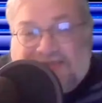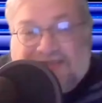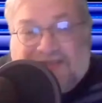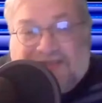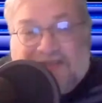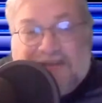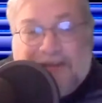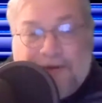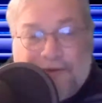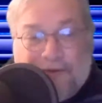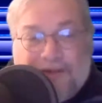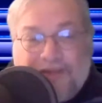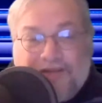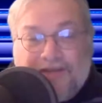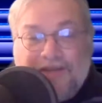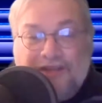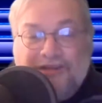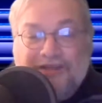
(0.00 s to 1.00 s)
here
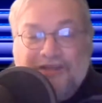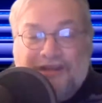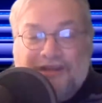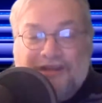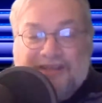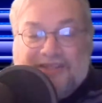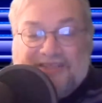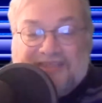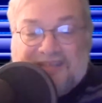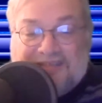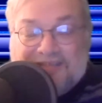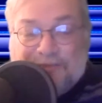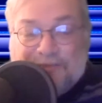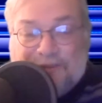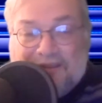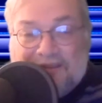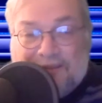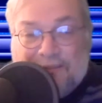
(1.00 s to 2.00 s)
in the United States,
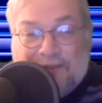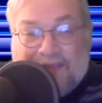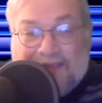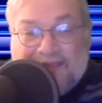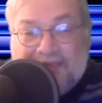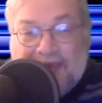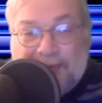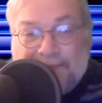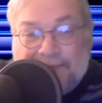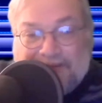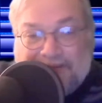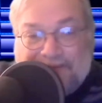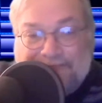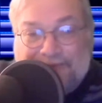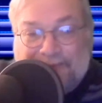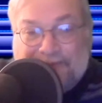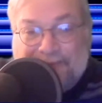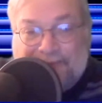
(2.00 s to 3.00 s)
we kept it
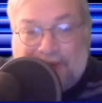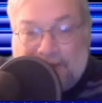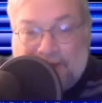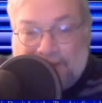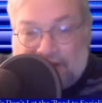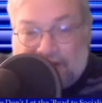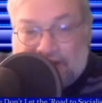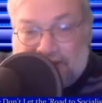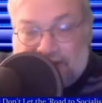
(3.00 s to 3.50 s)
from the public.